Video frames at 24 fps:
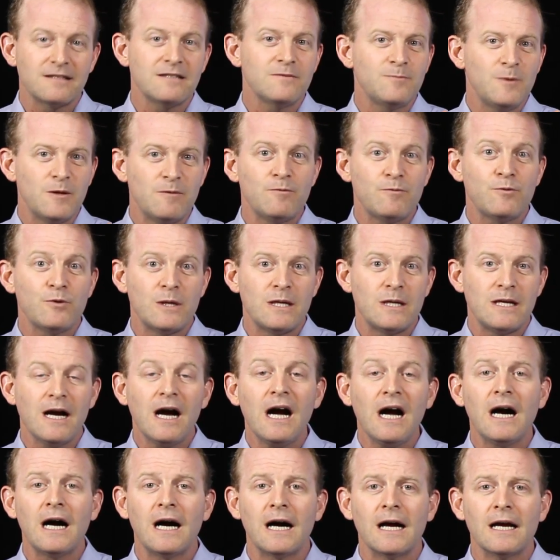has been pretty
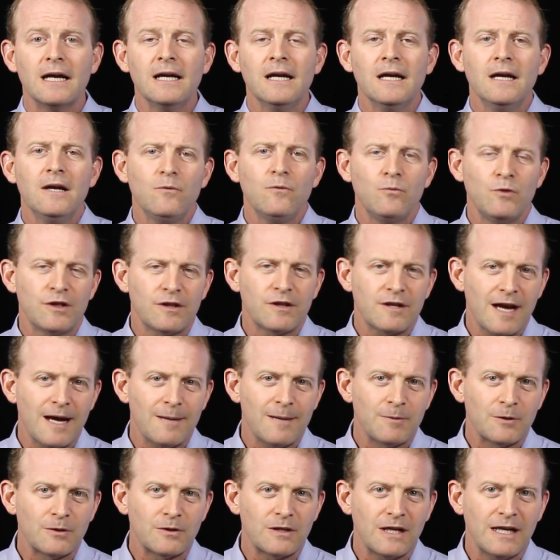high, with
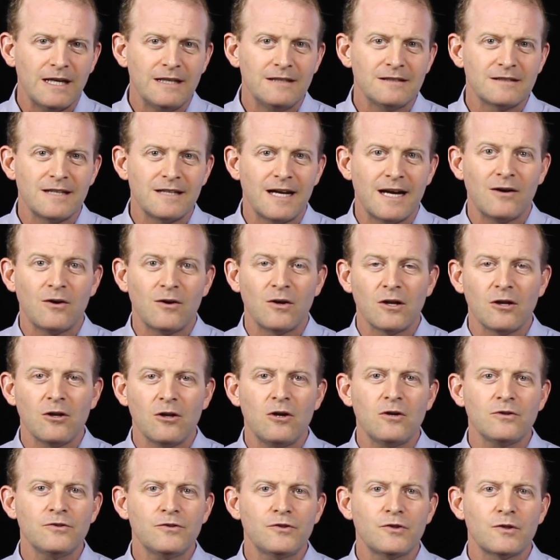capital gains now on
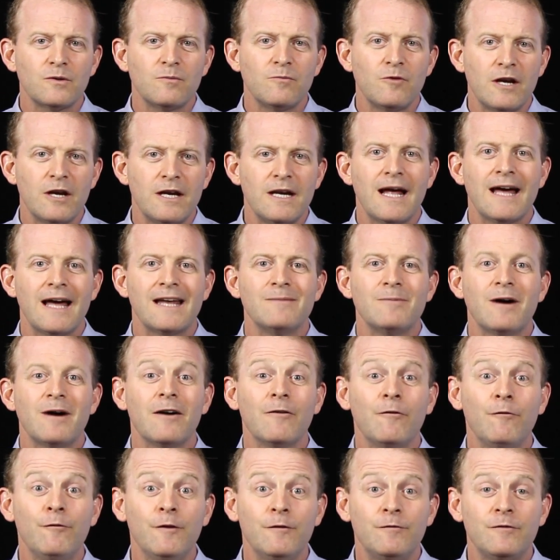long-term rate at
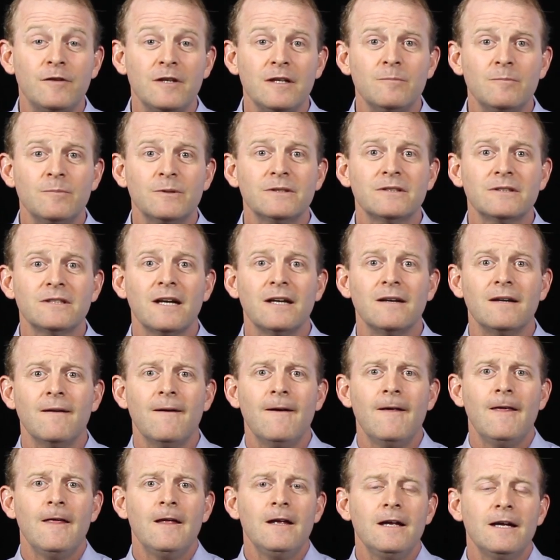about 15%.
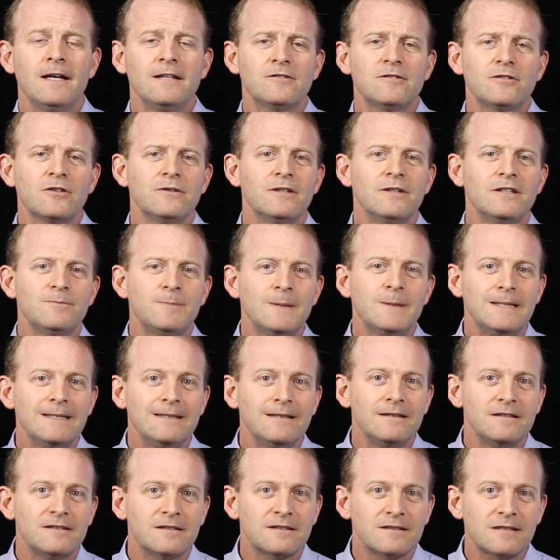And so there's been an
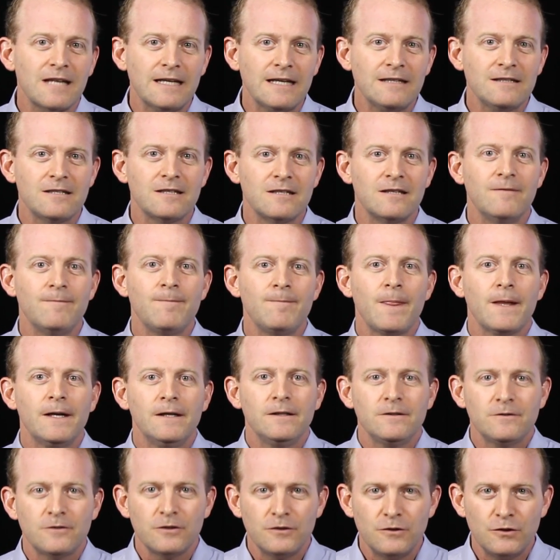incentive
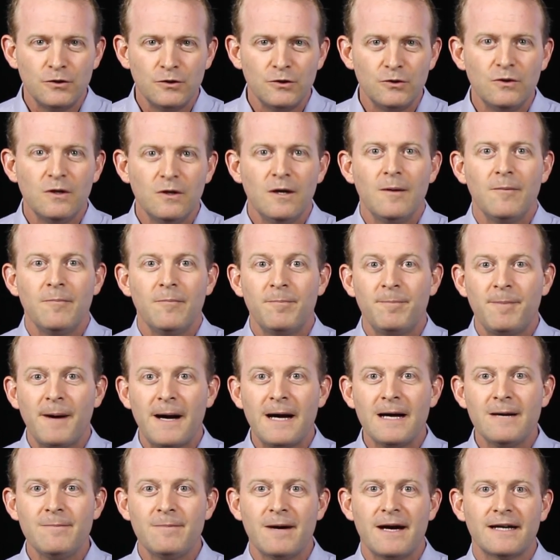to do
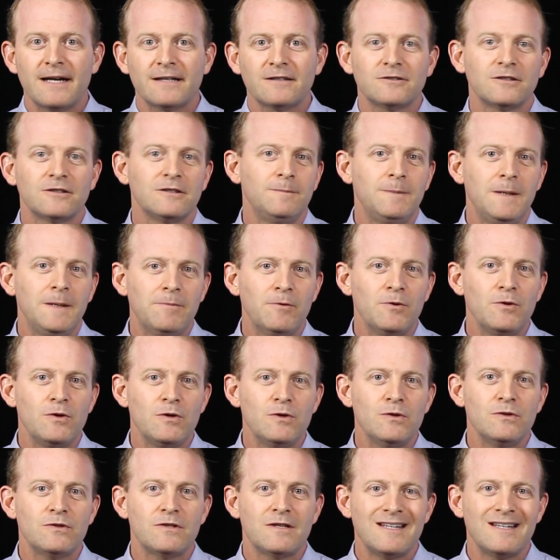buybacks so that people
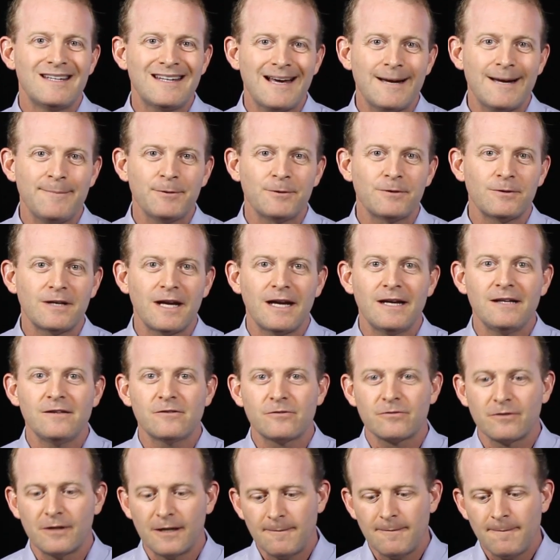use the capital
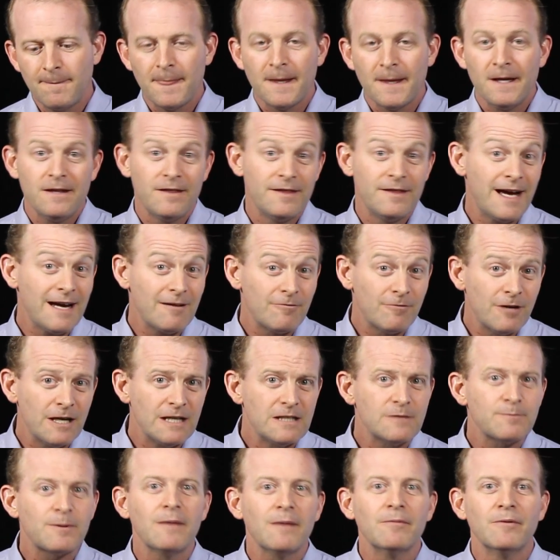gains rate. That
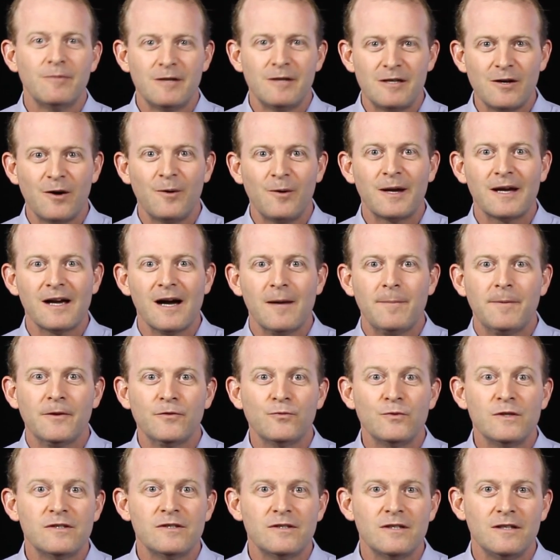rate's probably going up as
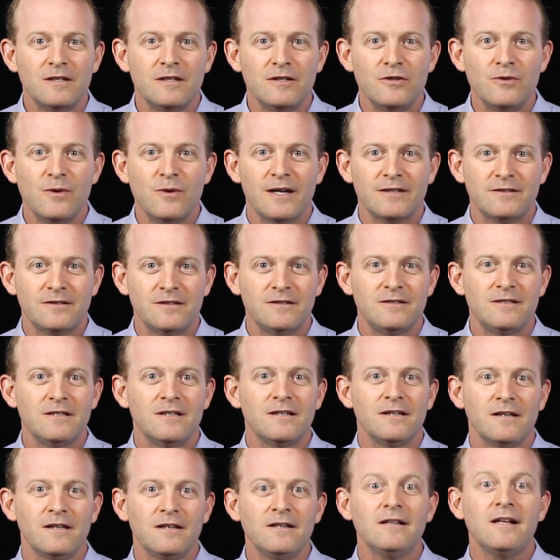we see the US is in
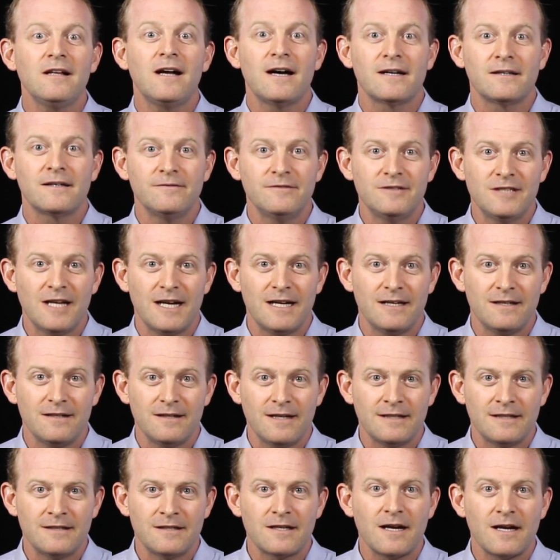a lot of debt
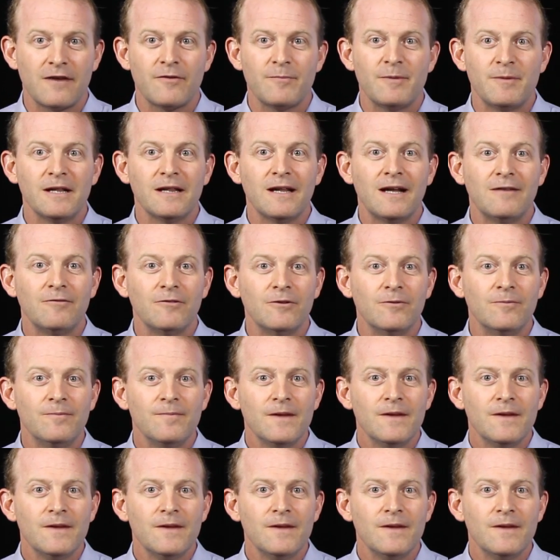at the government level.